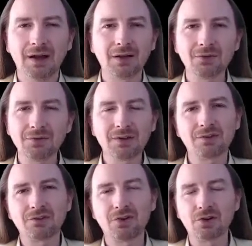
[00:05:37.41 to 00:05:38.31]
I don't need
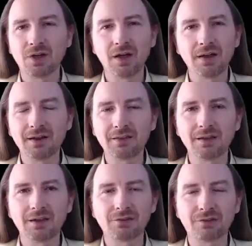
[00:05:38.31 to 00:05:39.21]
to turn on
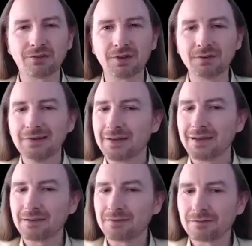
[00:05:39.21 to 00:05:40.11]
anything interesting.
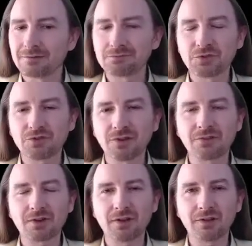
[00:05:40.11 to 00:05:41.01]
It's
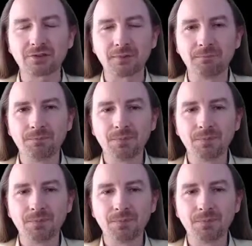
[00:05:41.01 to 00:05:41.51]
just a cluster.